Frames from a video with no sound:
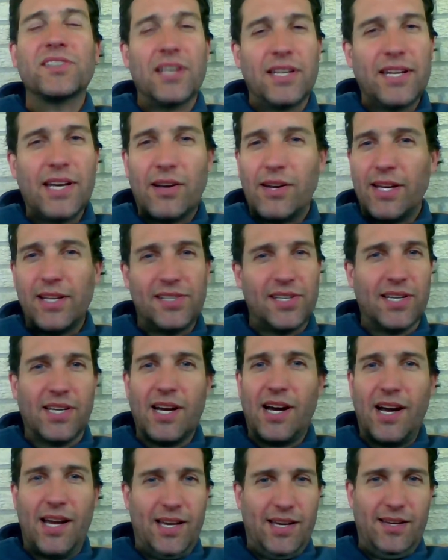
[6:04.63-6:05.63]
send out
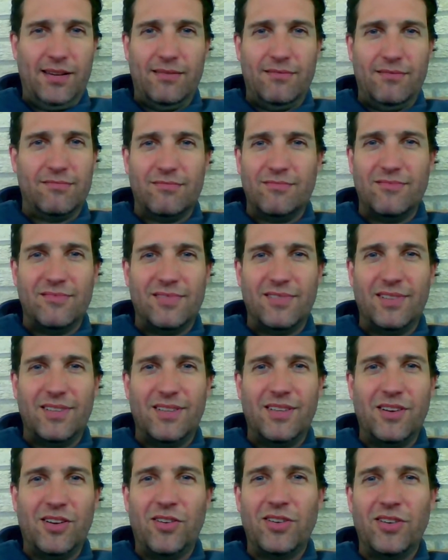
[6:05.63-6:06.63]
Hezekiah.
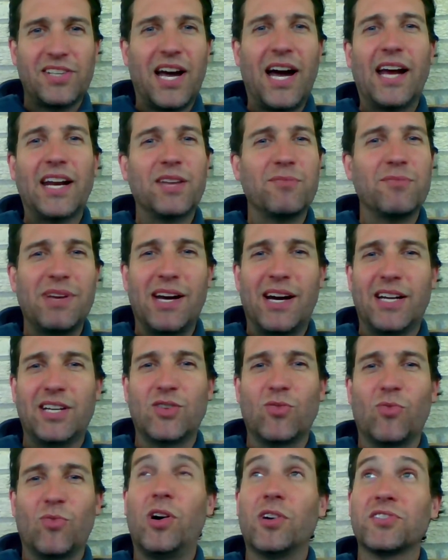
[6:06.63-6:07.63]
You know, he's hiding
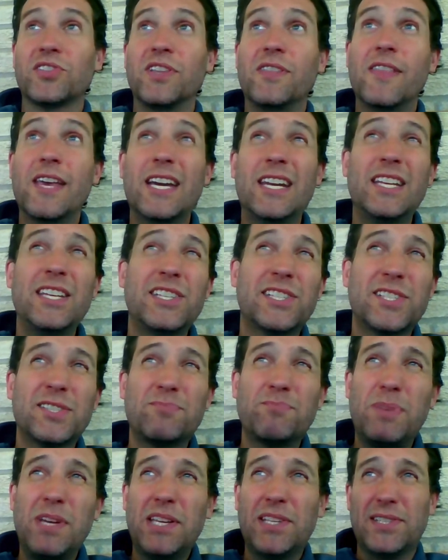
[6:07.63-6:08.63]
behind your walls. And then he
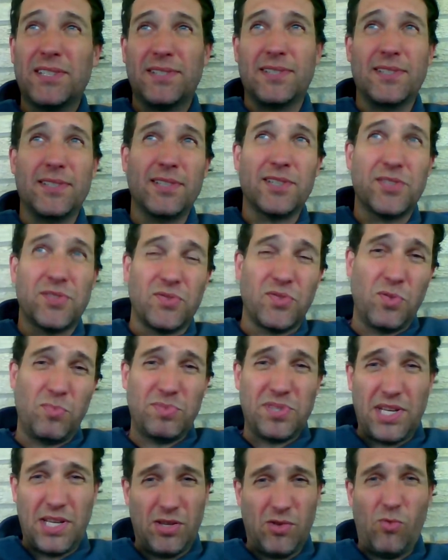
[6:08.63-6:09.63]
speaks to the
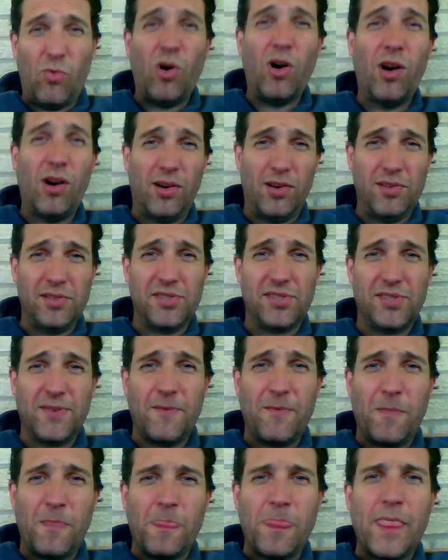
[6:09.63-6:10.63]
troops on the
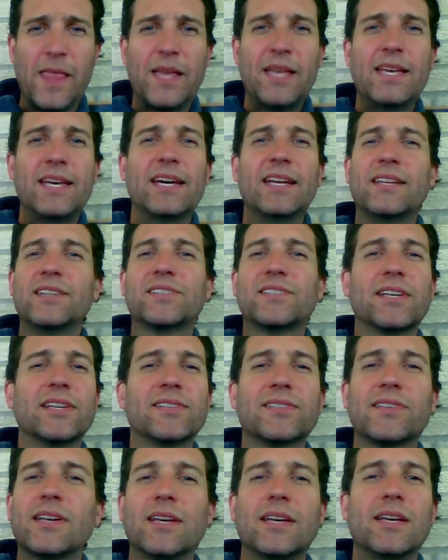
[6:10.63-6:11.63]
walls. And he
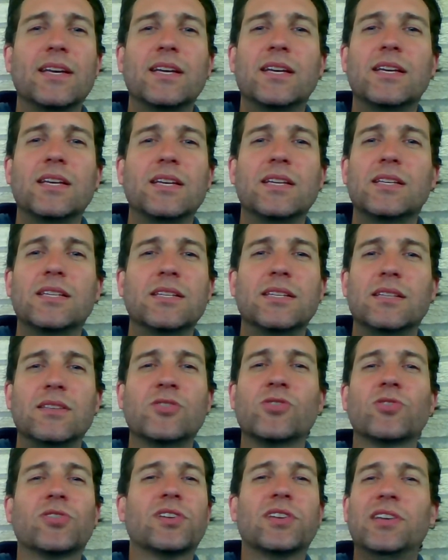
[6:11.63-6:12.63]
says,
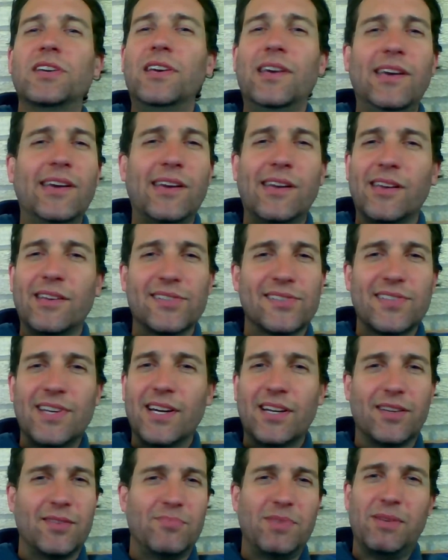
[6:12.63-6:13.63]
your king is
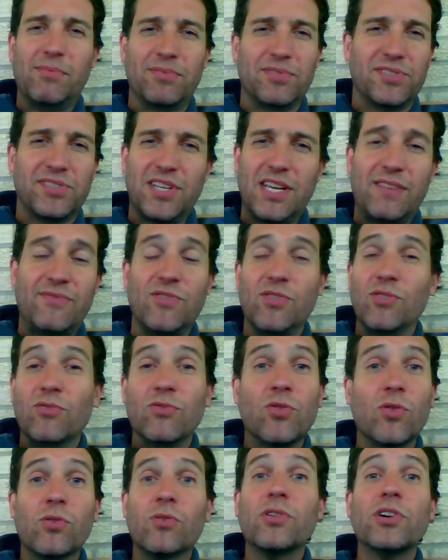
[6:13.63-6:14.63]
not going to be able to save you,
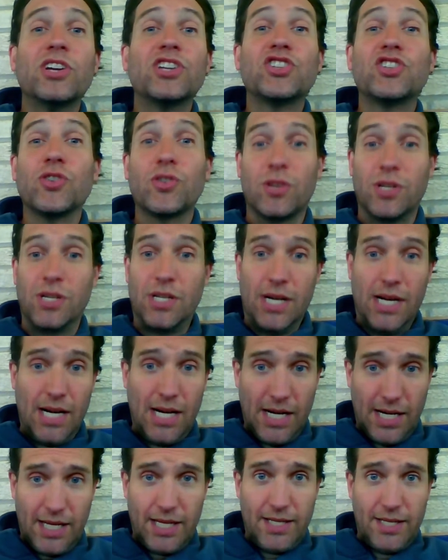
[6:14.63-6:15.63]
nor is your
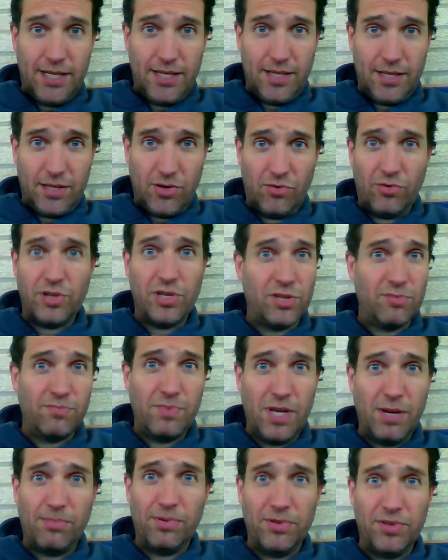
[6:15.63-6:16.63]
God going to
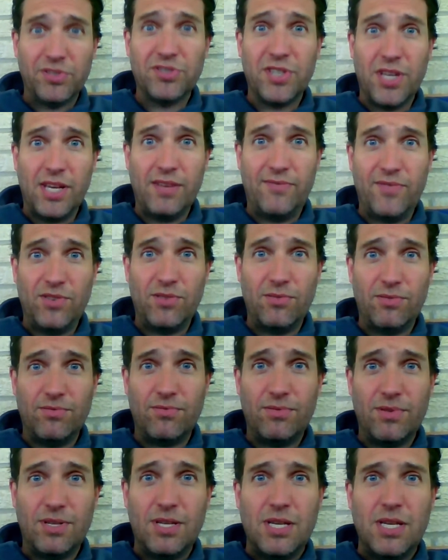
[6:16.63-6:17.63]
be able to save you.
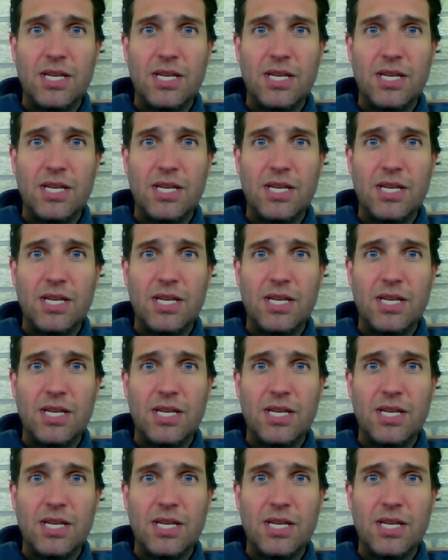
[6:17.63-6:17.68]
